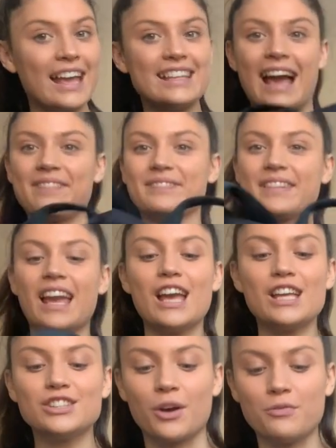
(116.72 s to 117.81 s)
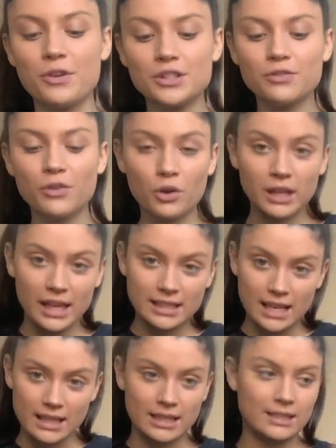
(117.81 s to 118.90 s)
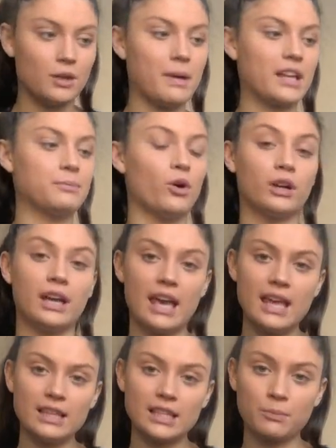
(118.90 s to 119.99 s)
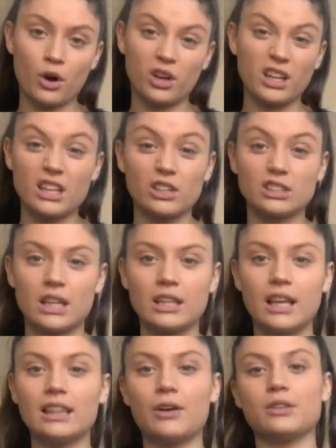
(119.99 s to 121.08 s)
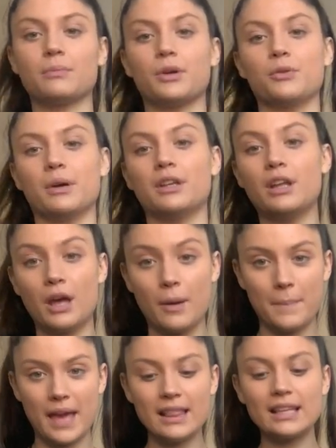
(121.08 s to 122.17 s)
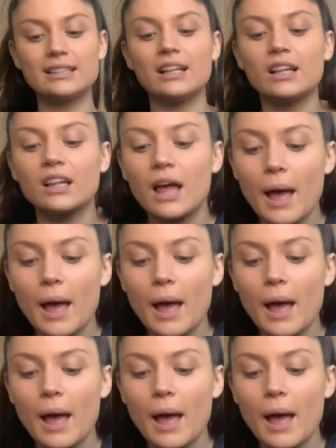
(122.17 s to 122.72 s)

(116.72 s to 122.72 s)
yeah, so first of all, it's in this little mesh pocket. In this pocket there is nothing in there at the moment, but in this little